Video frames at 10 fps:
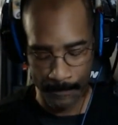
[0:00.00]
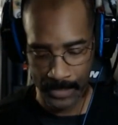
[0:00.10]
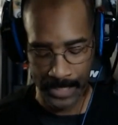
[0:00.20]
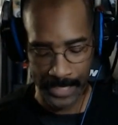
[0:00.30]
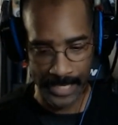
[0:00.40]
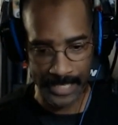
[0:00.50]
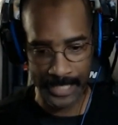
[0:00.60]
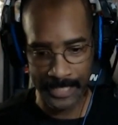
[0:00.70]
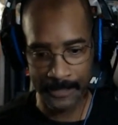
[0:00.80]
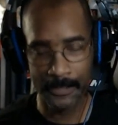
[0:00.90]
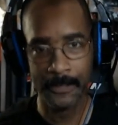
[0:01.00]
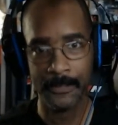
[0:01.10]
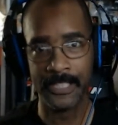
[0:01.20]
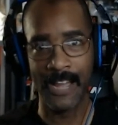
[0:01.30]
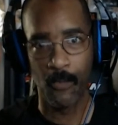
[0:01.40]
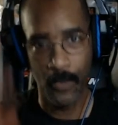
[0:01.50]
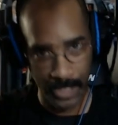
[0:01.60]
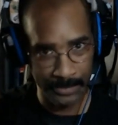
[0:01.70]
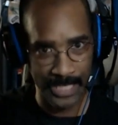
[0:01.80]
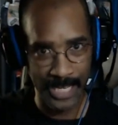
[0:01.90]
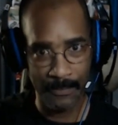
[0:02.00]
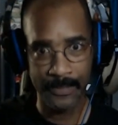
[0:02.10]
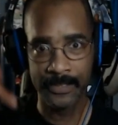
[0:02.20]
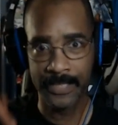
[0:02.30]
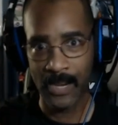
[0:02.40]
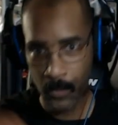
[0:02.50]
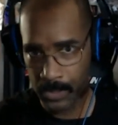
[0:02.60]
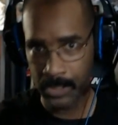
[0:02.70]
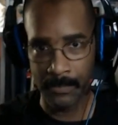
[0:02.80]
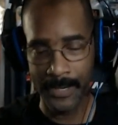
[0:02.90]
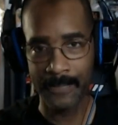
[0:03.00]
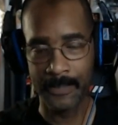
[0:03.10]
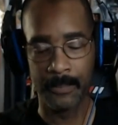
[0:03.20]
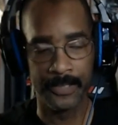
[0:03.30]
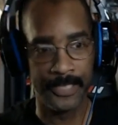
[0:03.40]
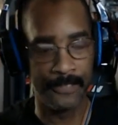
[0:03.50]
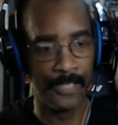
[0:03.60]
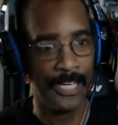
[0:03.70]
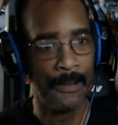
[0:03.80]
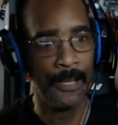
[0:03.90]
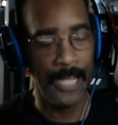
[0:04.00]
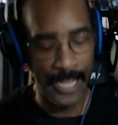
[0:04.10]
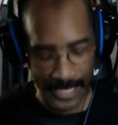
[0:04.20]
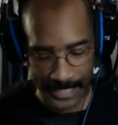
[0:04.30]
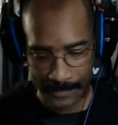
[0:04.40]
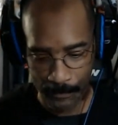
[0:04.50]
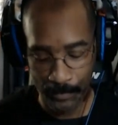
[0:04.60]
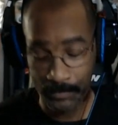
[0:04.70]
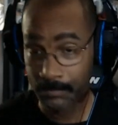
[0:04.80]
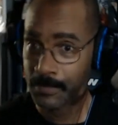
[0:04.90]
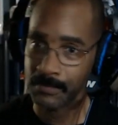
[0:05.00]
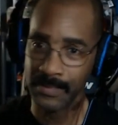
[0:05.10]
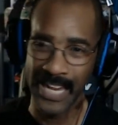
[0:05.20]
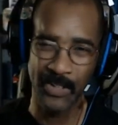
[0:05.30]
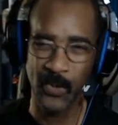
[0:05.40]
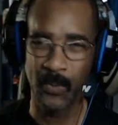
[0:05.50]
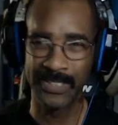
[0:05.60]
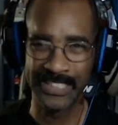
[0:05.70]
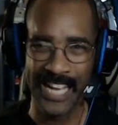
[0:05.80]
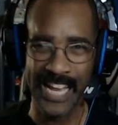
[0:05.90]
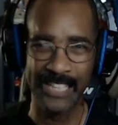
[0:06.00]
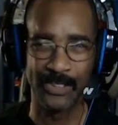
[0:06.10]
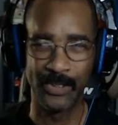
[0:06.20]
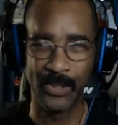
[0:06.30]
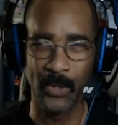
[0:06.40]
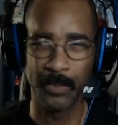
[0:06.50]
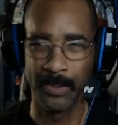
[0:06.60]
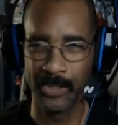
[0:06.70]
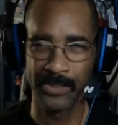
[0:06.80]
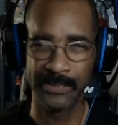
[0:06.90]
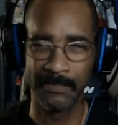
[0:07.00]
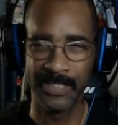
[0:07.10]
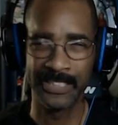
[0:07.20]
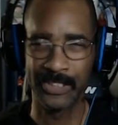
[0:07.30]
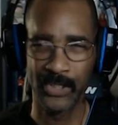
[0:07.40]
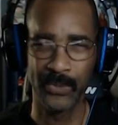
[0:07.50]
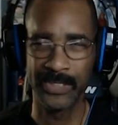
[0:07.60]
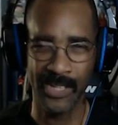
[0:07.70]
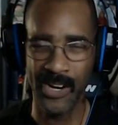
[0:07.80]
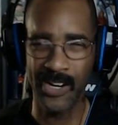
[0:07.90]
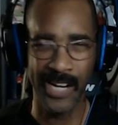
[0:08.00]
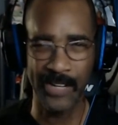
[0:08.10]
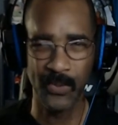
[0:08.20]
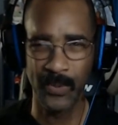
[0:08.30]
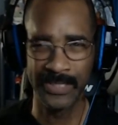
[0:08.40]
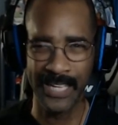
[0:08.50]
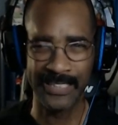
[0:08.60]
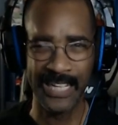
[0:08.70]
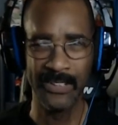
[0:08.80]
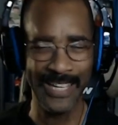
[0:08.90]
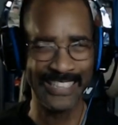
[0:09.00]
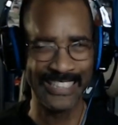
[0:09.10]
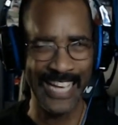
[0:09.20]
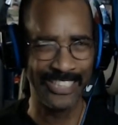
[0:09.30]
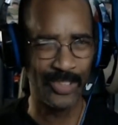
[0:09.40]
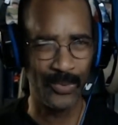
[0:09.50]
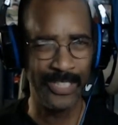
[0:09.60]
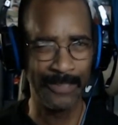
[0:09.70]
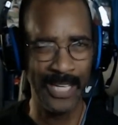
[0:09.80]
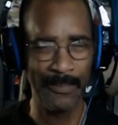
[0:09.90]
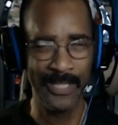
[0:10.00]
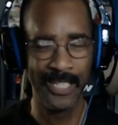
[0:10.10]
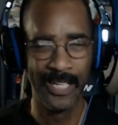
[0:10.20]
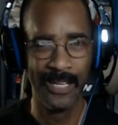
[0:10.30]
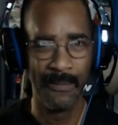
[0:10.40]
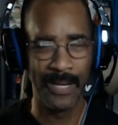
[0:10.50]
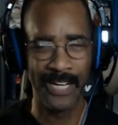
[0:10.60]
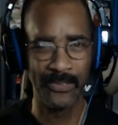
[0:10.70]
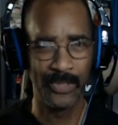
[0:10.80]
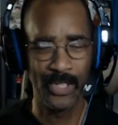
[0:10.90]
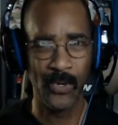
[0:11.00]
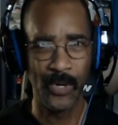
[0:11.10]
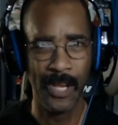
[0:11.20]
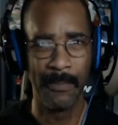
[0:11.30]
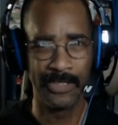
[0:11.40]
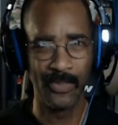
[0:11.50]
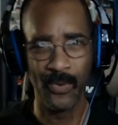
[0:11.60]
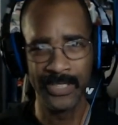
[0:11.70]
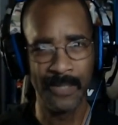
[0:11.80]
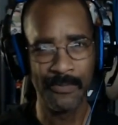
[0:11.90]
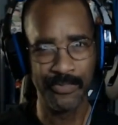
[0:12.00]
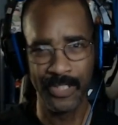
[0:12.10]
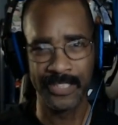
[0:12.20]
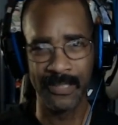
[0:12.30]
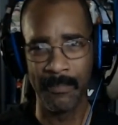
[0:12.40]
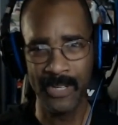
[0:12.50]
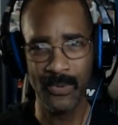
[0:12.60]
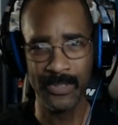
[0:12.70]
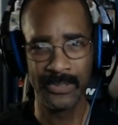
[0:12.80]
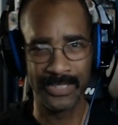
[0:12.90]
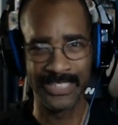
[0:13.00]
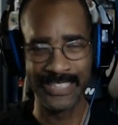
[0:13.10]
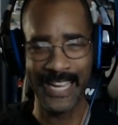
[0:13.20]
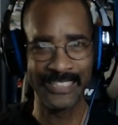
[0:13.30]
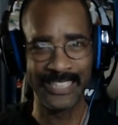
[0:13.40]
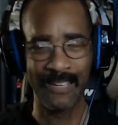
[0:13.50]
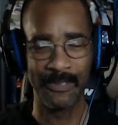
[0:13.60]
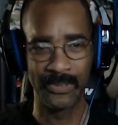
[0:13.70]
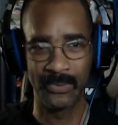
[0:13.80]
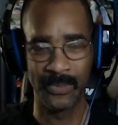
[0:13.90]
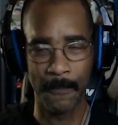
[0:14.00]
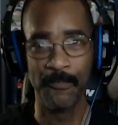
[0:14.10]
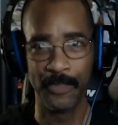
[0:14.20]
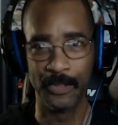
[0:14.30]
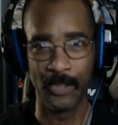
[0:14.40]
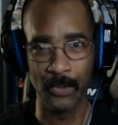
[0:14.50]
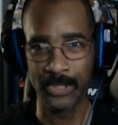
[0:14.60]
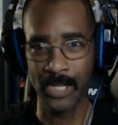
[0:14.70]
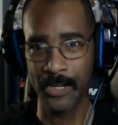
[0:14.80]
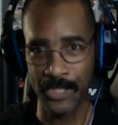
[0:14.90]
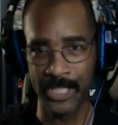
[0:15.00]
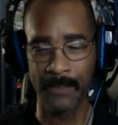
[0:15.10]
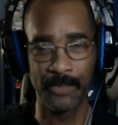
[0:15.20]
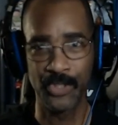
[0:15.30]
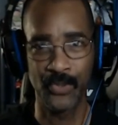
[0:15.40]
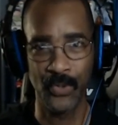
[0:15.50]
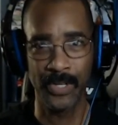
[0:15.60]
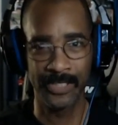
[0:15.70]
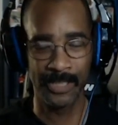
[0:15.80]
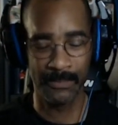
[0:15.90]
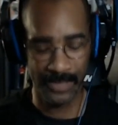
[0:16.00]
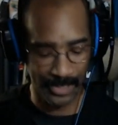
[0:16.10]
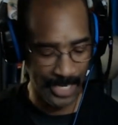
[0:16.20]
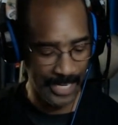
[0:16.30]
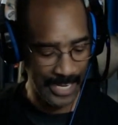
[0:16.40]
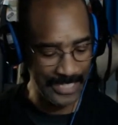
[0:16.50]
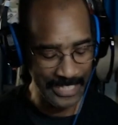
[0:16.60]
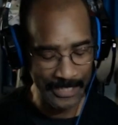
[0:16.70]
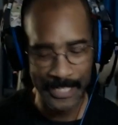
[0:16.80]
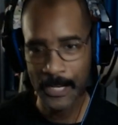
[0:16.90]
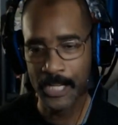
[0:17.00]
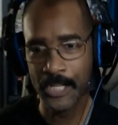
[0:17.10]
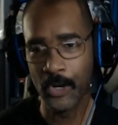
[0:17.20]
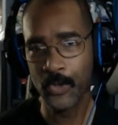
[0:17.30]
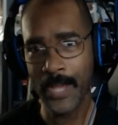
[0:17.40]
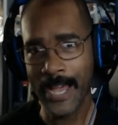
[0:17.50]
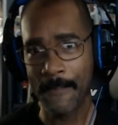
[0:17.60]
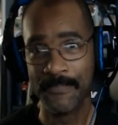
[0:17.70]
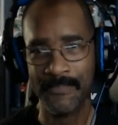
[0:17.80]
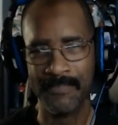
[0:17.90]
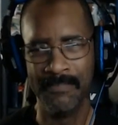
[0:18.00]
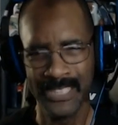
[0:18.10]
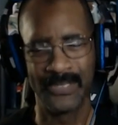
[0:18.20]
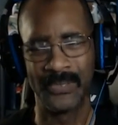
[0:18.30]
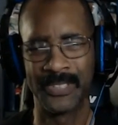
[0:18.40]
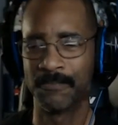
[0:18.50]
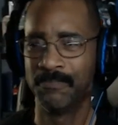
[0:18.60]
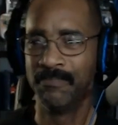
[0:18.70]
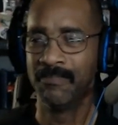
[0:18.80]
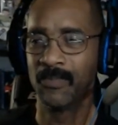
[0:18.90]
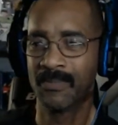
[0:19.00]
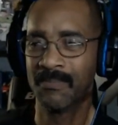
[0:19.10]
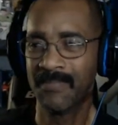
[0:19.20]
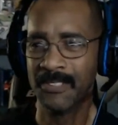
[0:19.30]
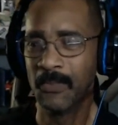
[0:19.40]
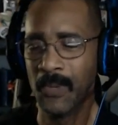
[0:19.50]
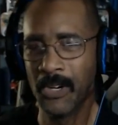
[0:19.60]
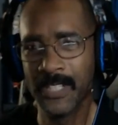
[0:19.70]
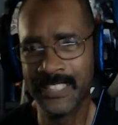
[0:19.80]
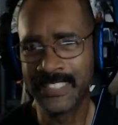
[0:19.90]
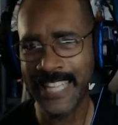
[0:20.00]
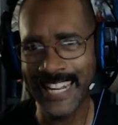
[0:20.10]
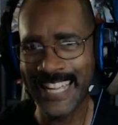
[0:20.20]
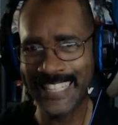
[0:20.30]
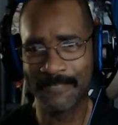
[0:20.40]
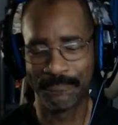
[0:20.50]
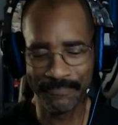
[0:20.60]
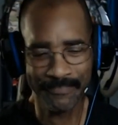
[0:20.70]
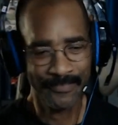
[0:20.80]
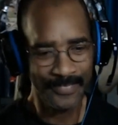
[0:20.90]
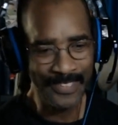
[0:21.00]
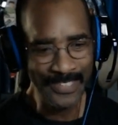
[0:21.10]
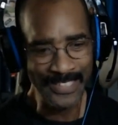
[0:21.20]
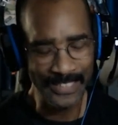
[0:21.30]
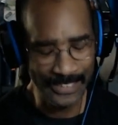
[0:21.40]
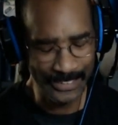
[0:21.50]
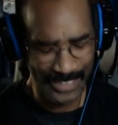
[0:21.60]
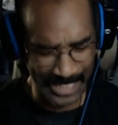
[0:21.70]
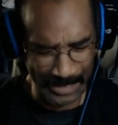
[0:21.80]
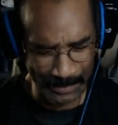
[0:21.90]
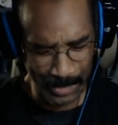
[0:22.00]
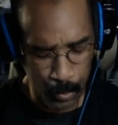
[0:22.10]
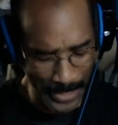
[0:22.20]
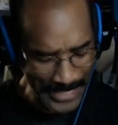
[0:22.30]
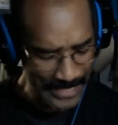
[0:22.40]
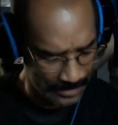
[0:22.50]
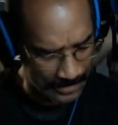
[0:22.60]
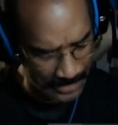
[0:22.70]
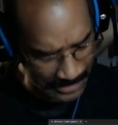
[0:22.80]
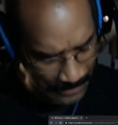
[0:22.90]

and you got 1 up top and you got 1 on the bottom, I believe. And I don't know what size those ballistic turrets are. I don't know what size. They look like size 3s maybe, but I don't know. But the ones up front, the big ones, those are size 7. So those are your ship destroyers up there. And then, you know, you got missiles. Well, it's got like 20, let's see, we got